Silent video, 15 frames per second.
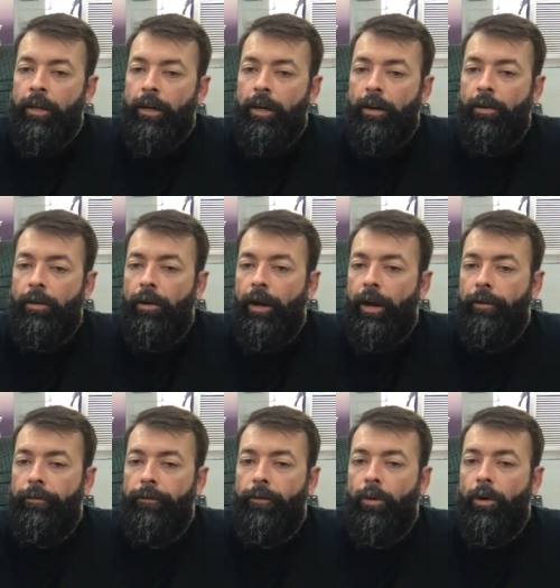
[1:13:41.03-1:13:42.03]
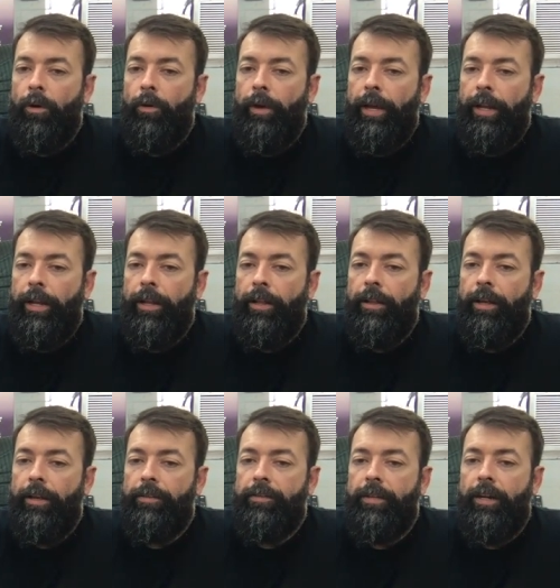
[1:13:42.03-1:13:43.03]
All right, 408
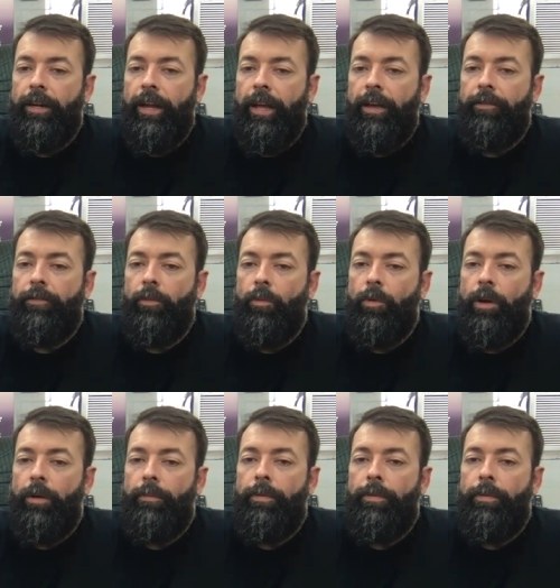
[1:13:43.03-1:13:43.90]
LS, 10.5 to 1,